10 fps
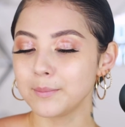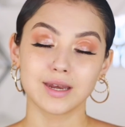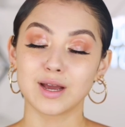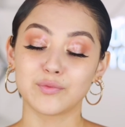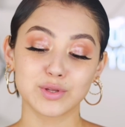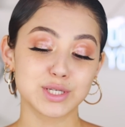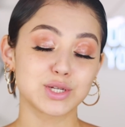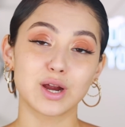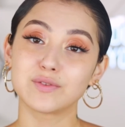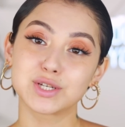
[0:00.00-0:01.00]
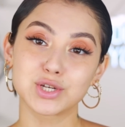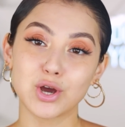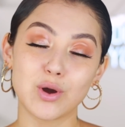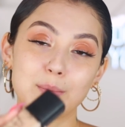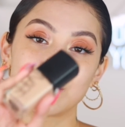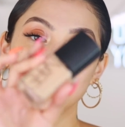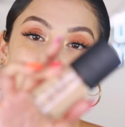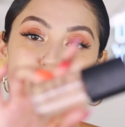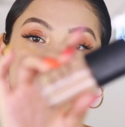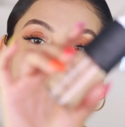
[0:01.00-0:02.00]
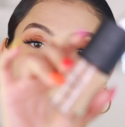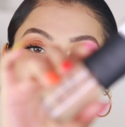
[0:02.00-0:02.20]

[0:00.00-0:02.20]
Now for the star of the show, I'm going to be using